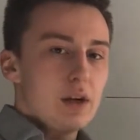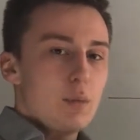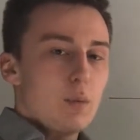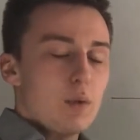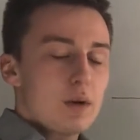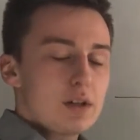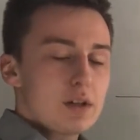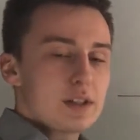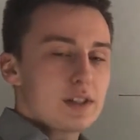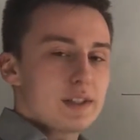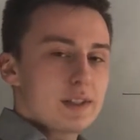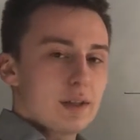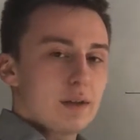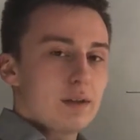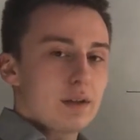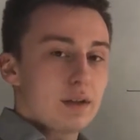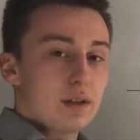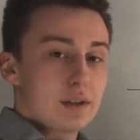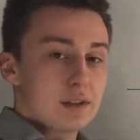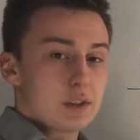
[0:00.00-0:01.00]
what your
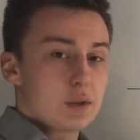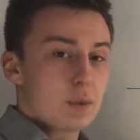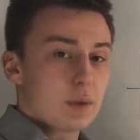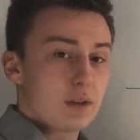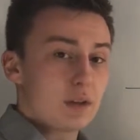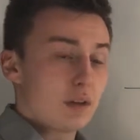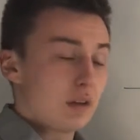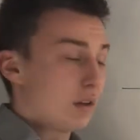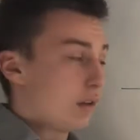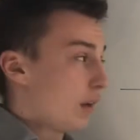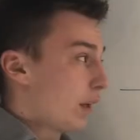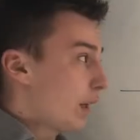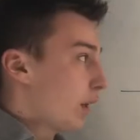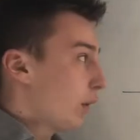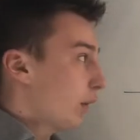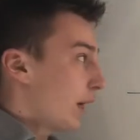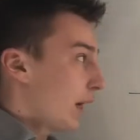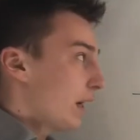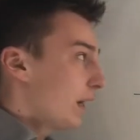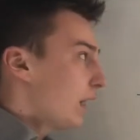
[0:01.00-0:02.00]
cylinder is going to look like,
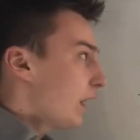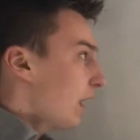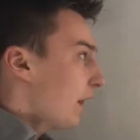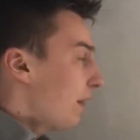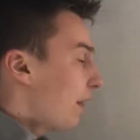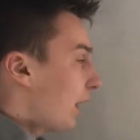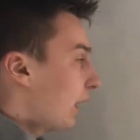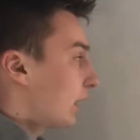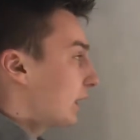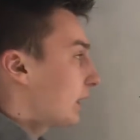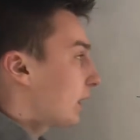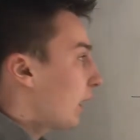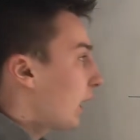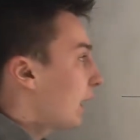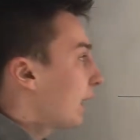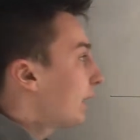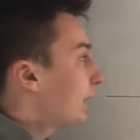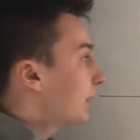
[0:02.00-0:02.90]
okay? Then it's a lot